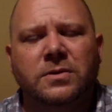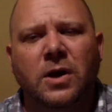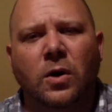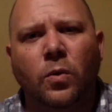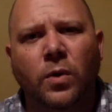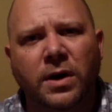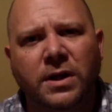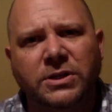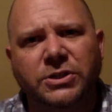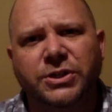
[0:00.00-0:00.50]
So
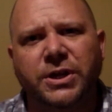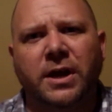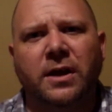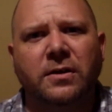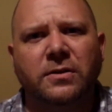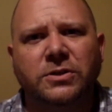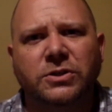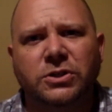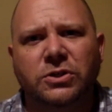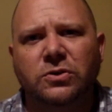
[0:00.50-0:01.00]
I want to
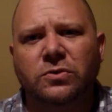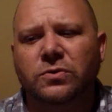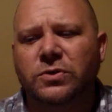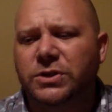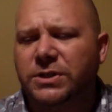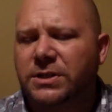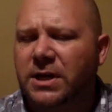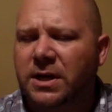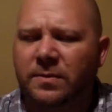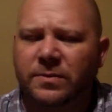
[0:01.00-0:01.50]
challenge you,
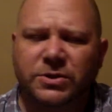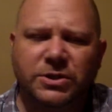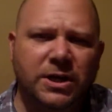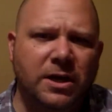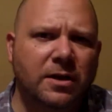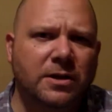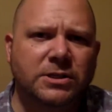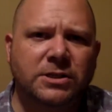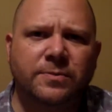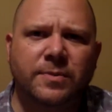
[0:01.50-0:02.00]
just like I'm
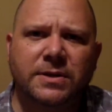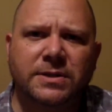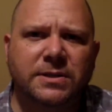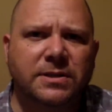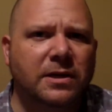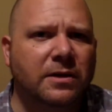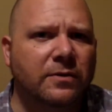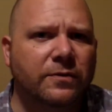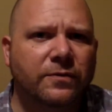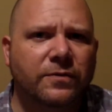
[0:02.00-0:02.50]
challenging
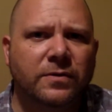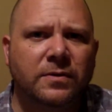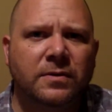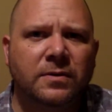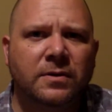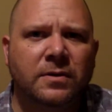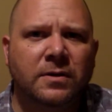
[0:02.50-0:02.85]
myself.